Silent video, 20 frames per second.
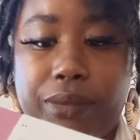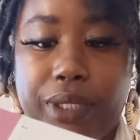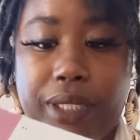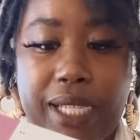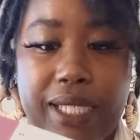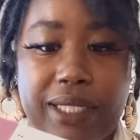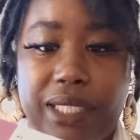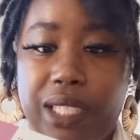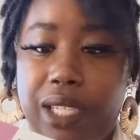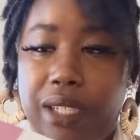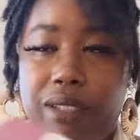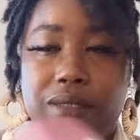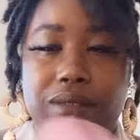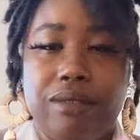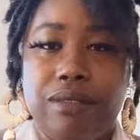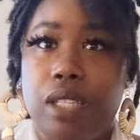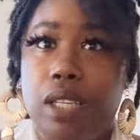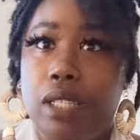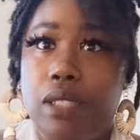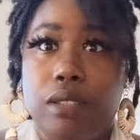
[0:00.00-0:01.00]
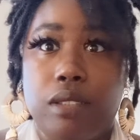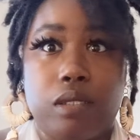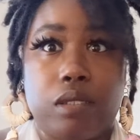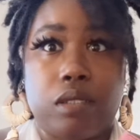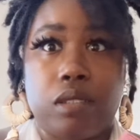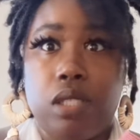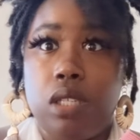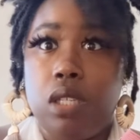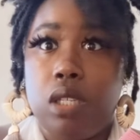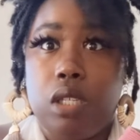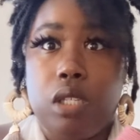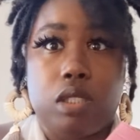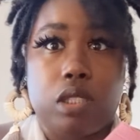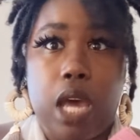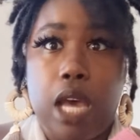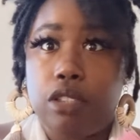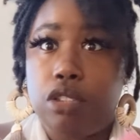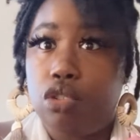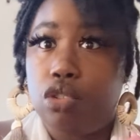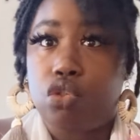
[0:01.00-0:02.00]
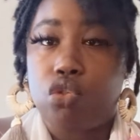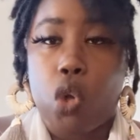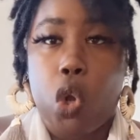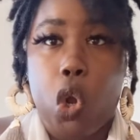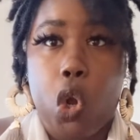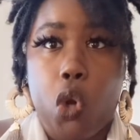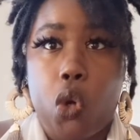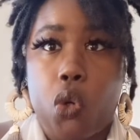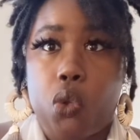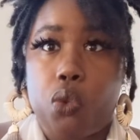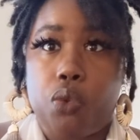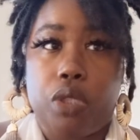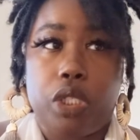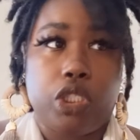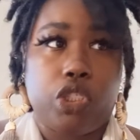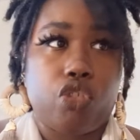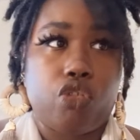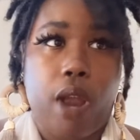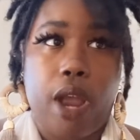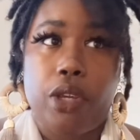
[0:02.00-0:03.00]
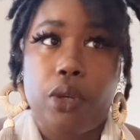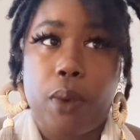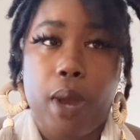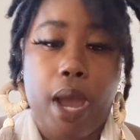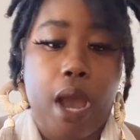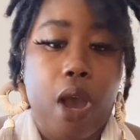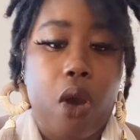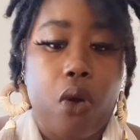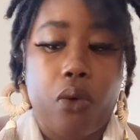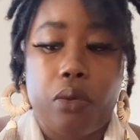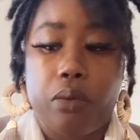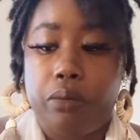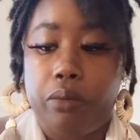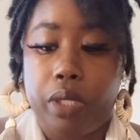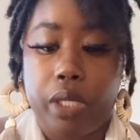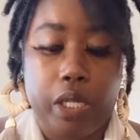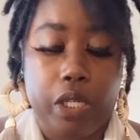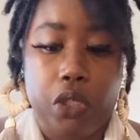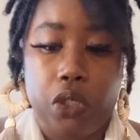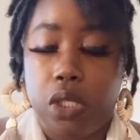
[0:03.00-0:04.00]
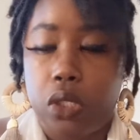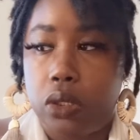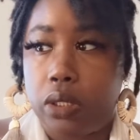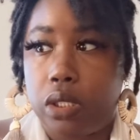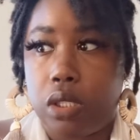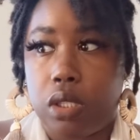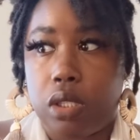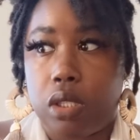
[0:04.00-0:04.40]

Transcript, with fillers: that's it it's it's not too strong doesn't dry you out any of those